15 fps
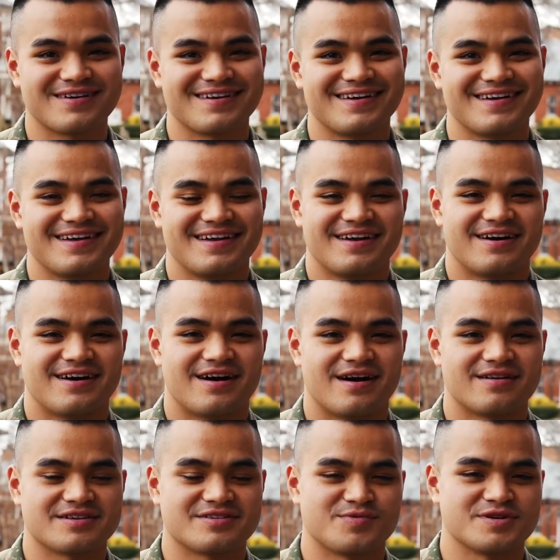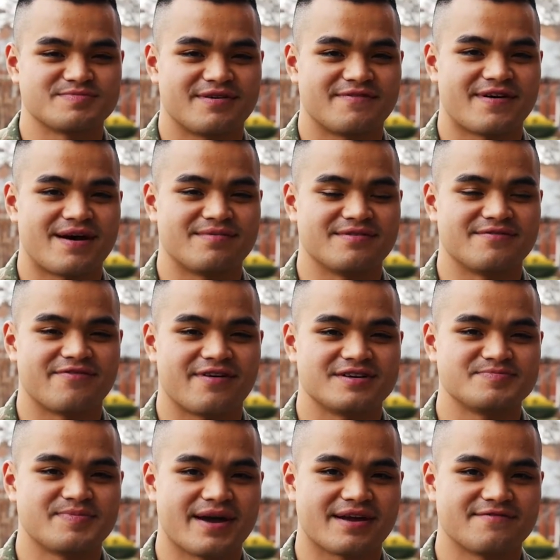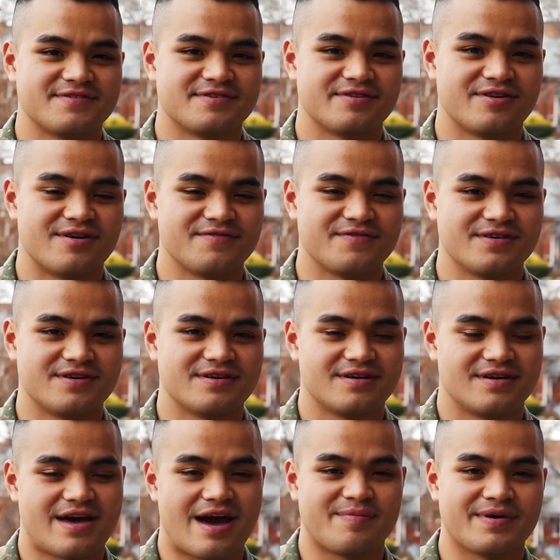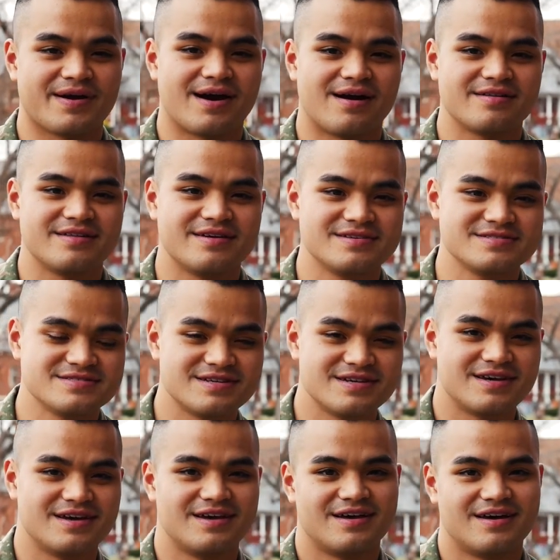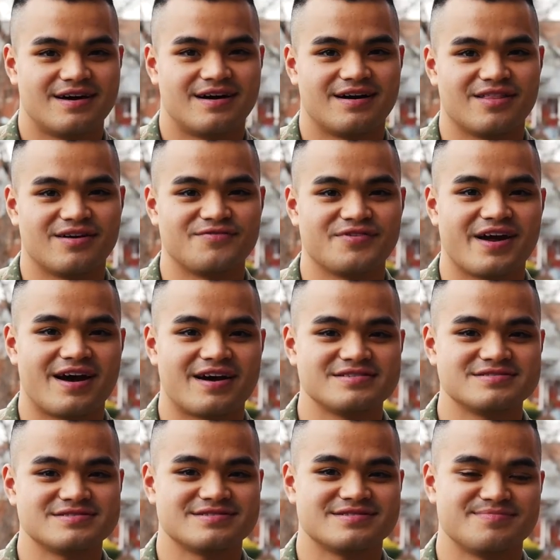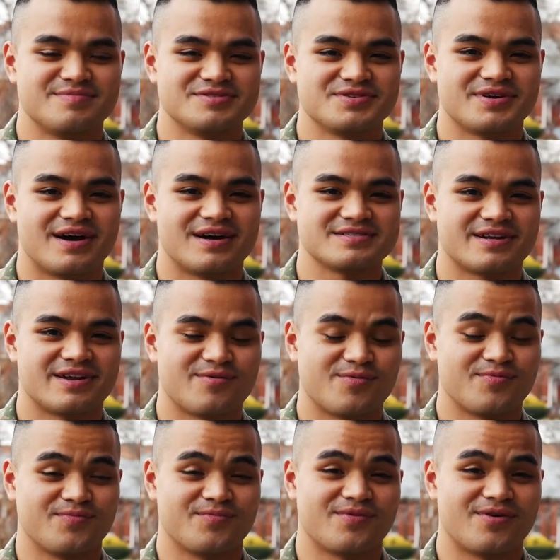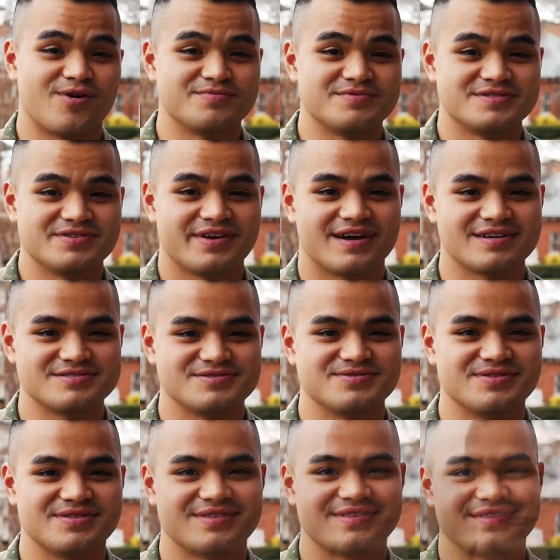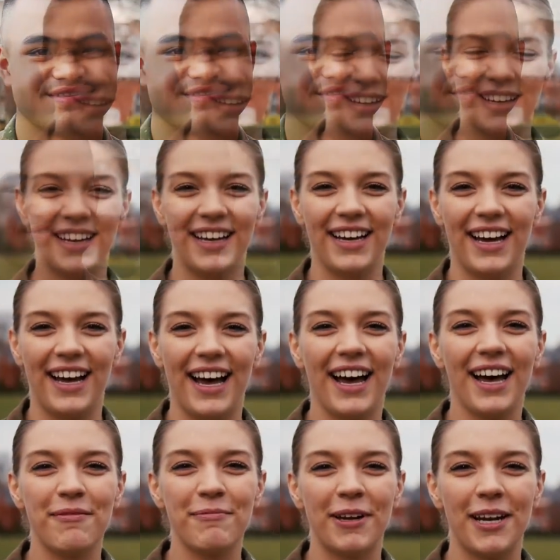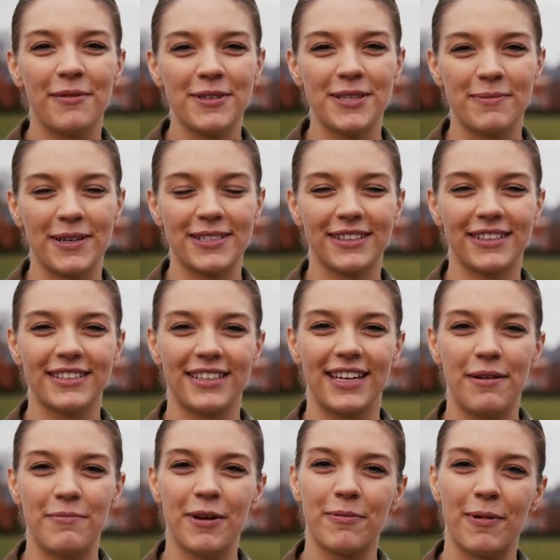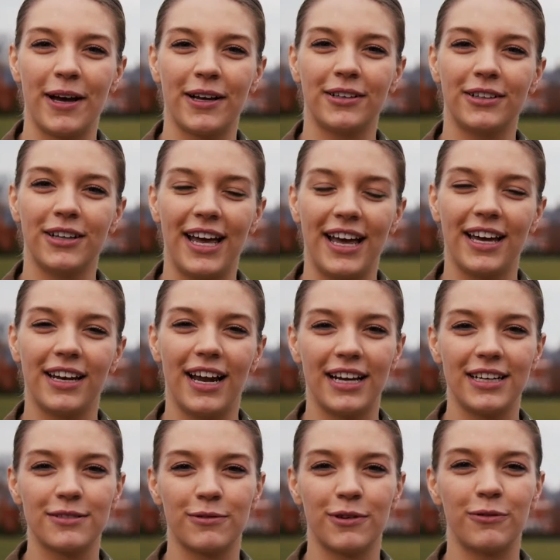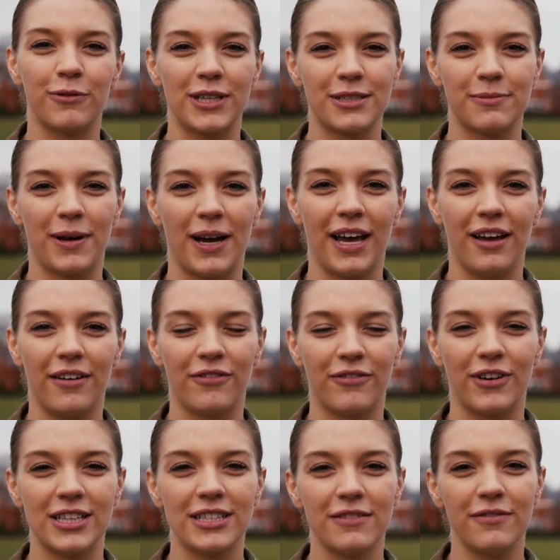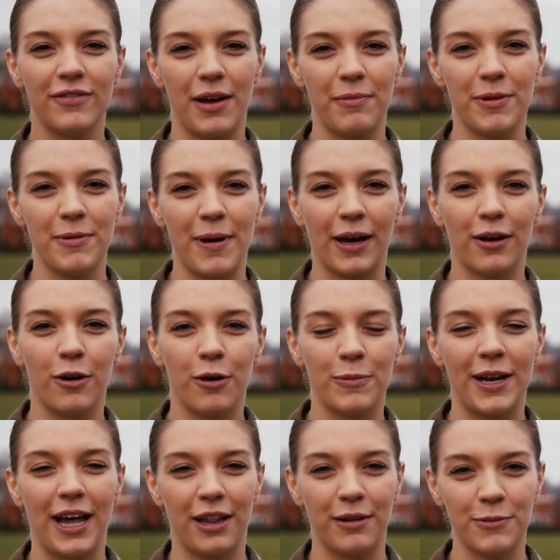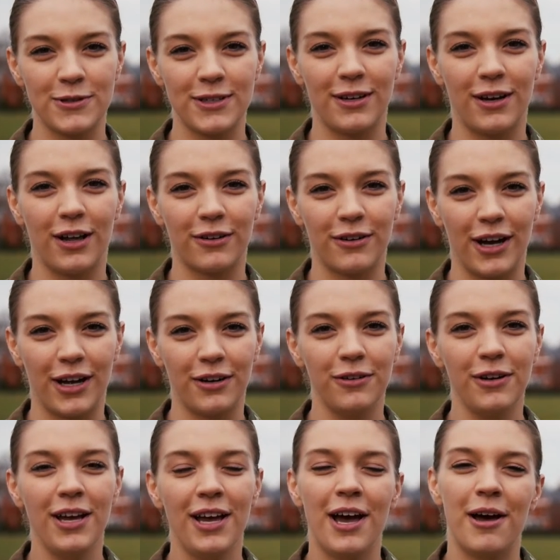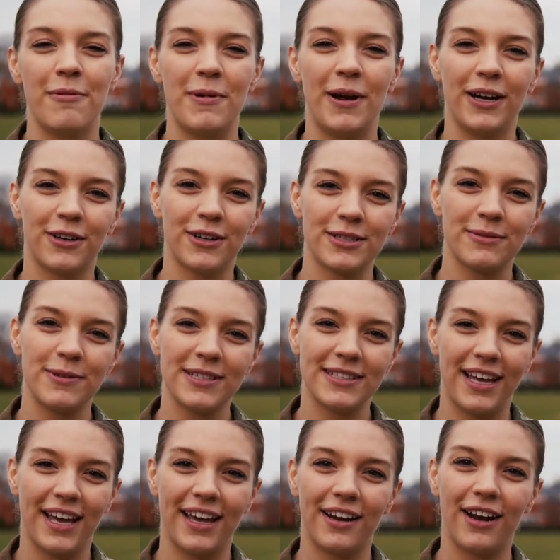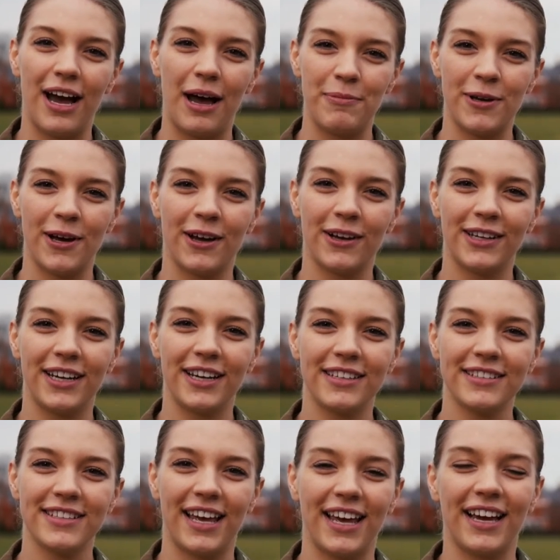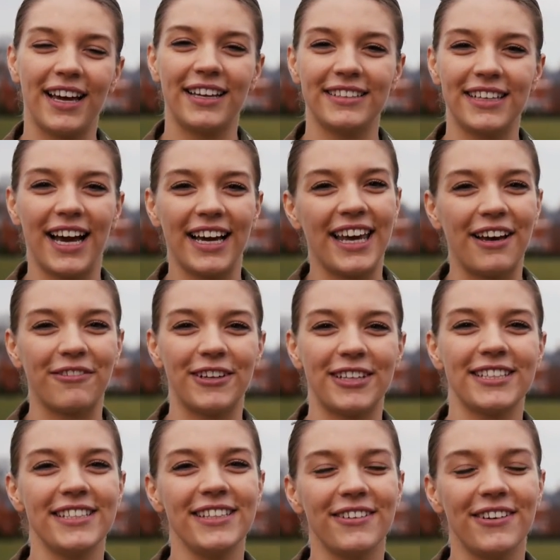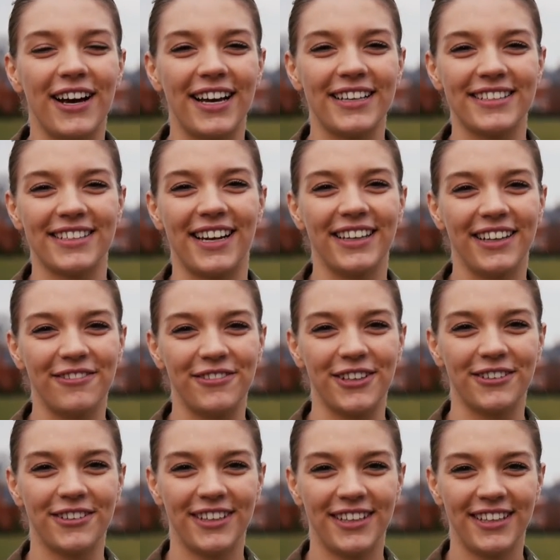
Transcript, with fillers: Uh, I'd like to wish my family and friends back in Philadelphia happy holidays. I uh, love you guys, miss you guys, and I hope to see you guys soon. Hi, my name is Specialist Annette McMichael, and I just want to wish my friends and family back home in Alamosa, Colorado, a Merry Christmas and a Happy Holidays, and I can't wait to see you guys, and I love you.